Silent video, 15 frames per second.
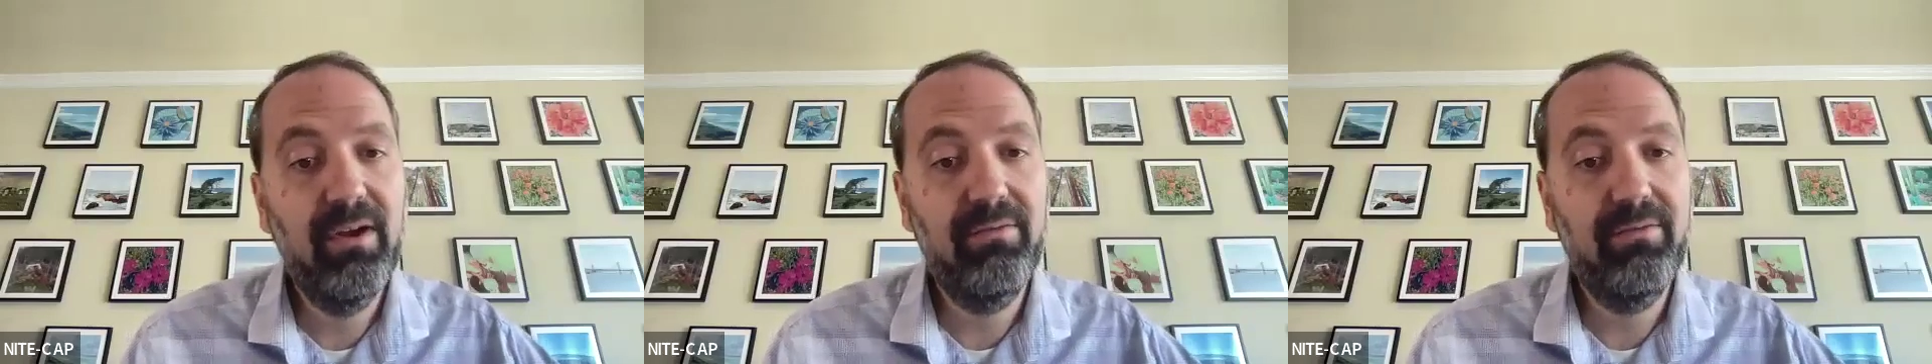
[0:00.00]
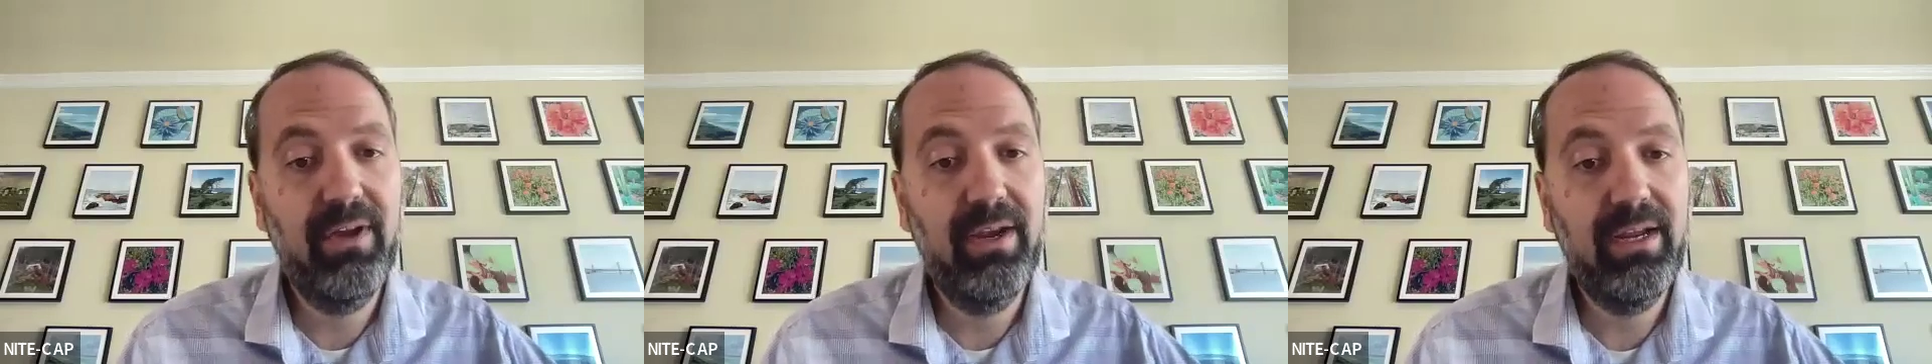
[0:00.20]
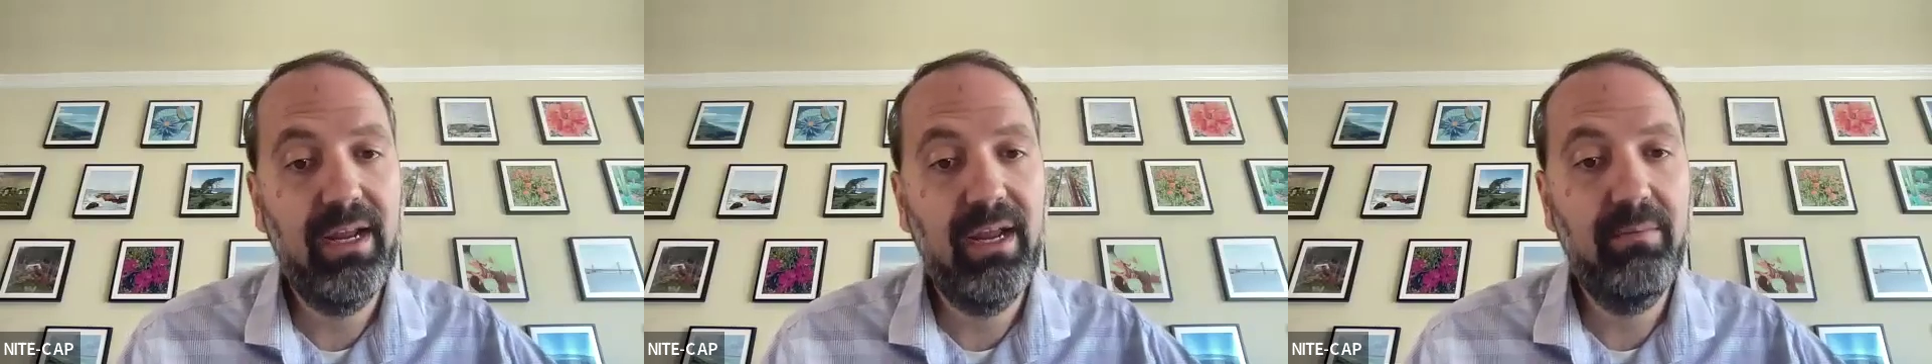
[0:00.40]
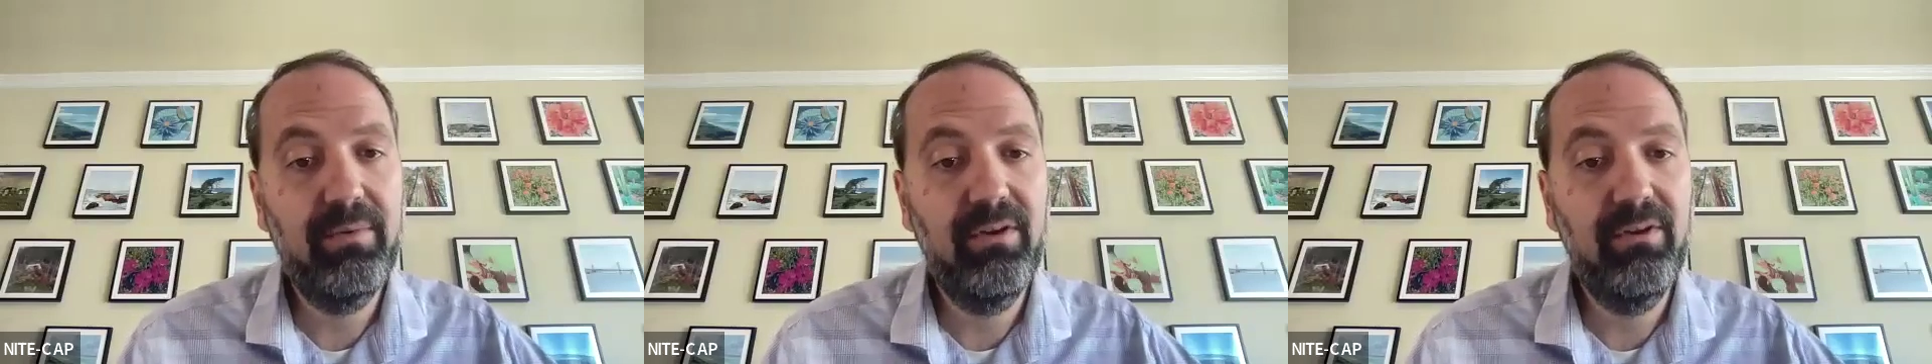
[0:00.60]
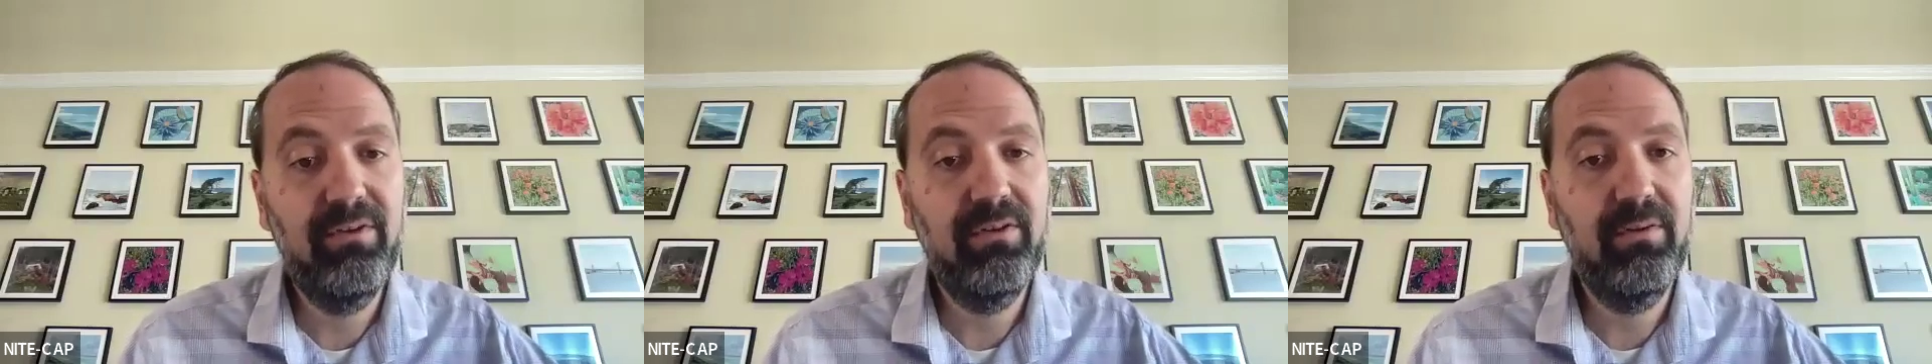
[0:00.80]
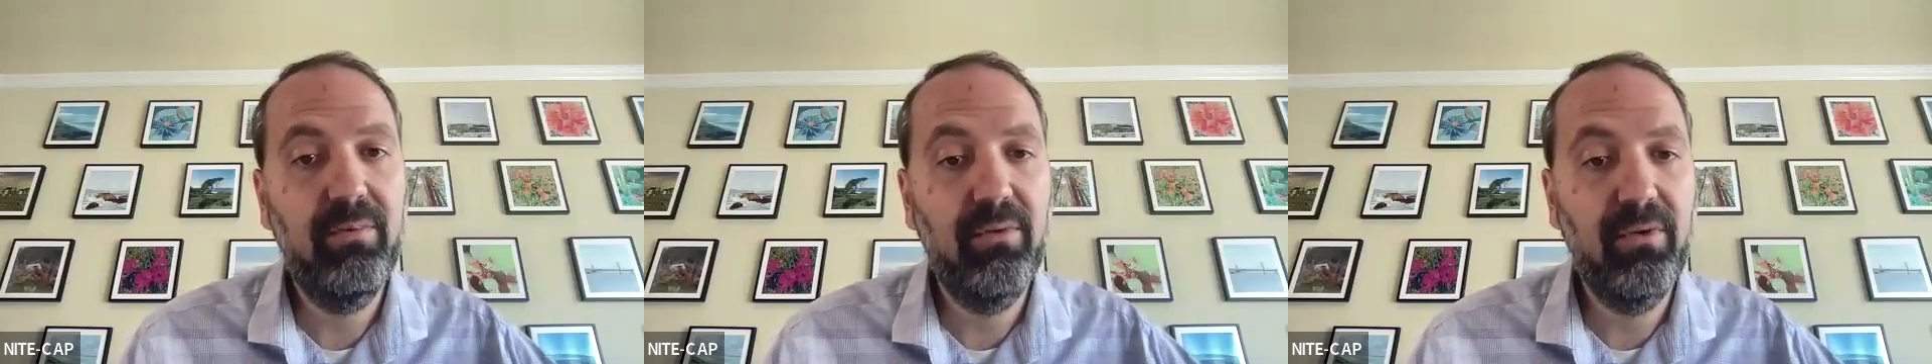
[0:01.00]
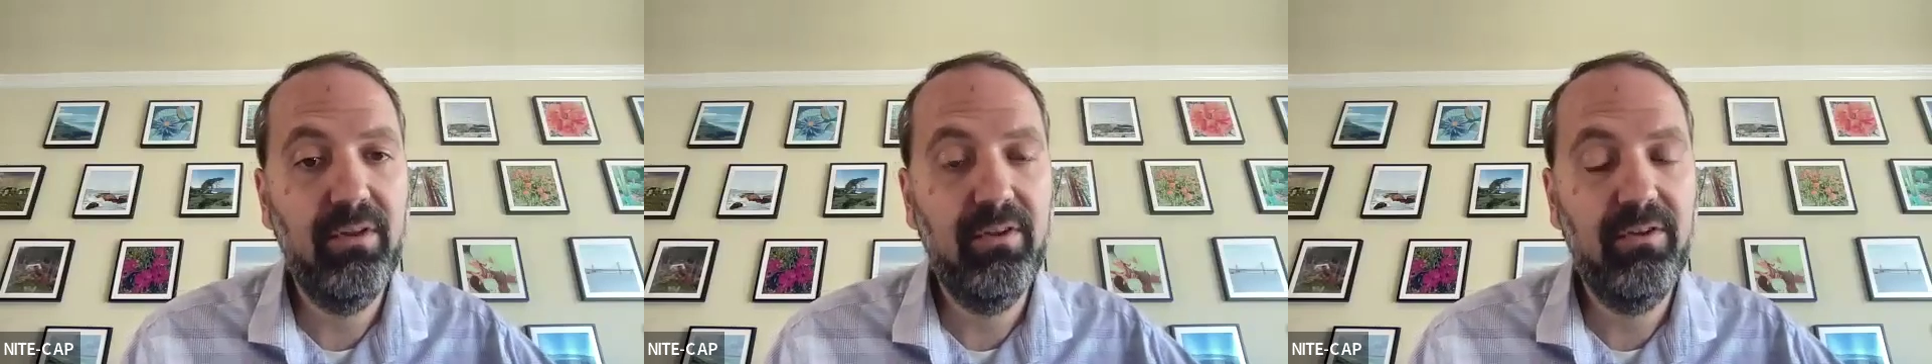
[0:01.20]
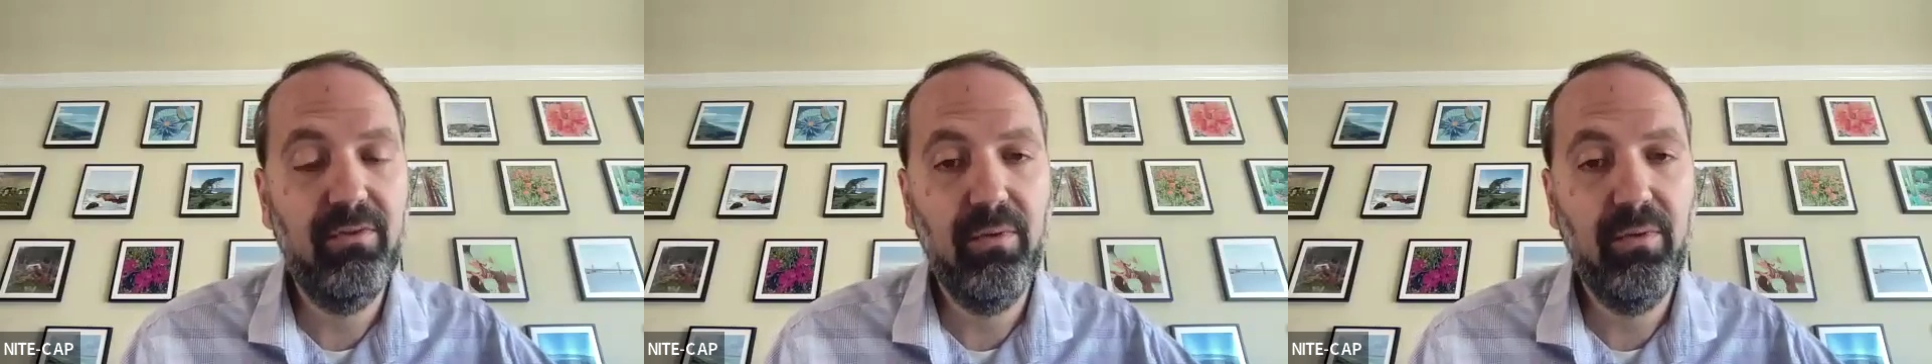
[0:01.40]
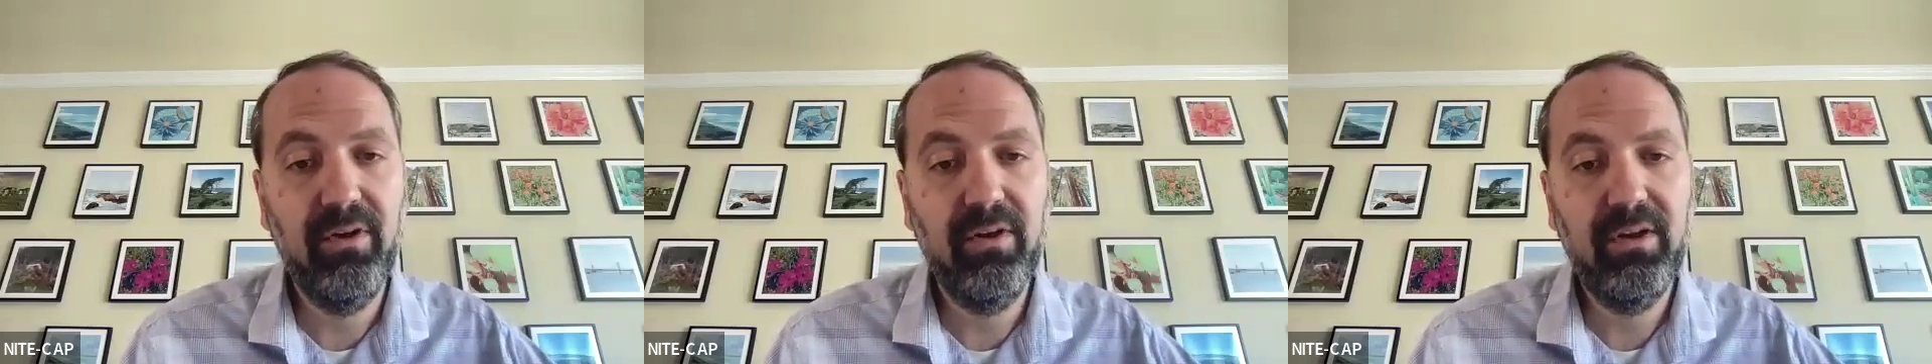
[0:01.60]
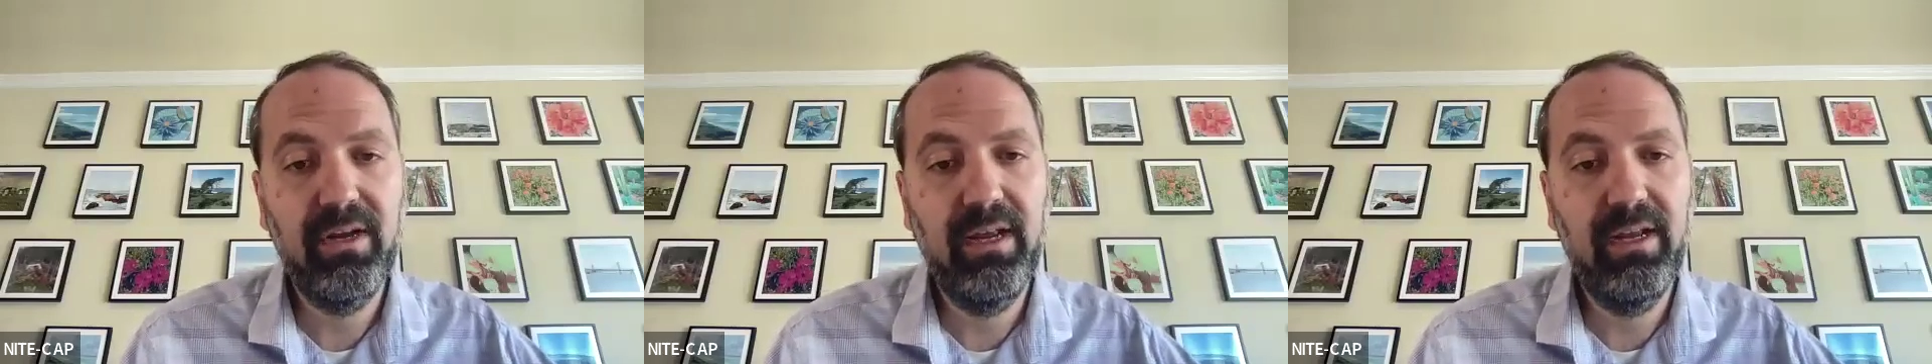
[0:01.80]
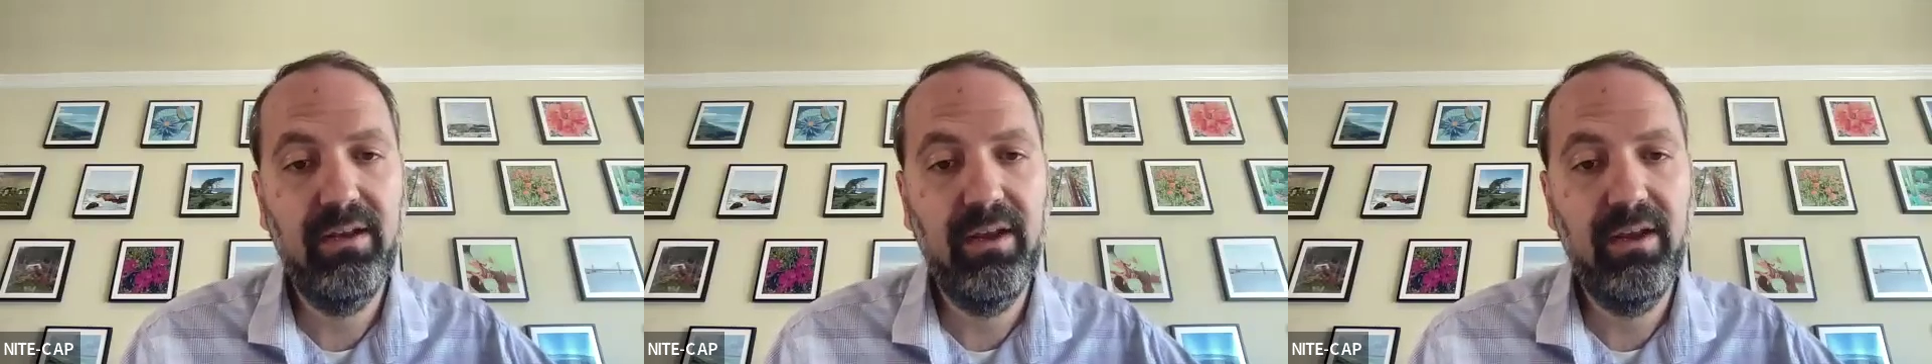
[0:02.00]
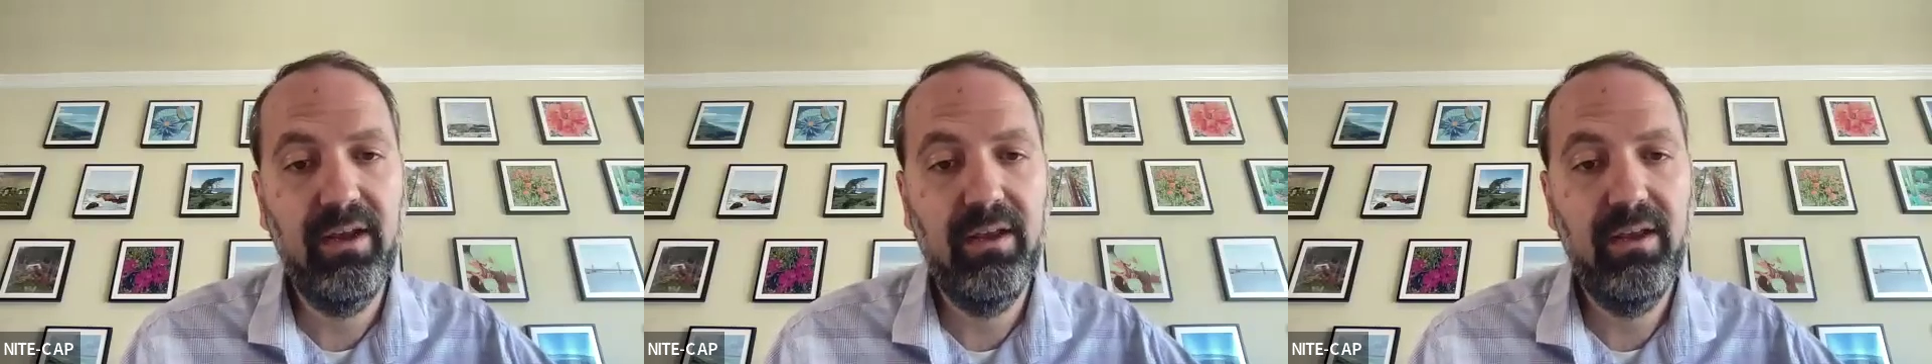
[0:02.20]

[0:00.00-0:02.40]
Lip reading: of NITECAP to support this work and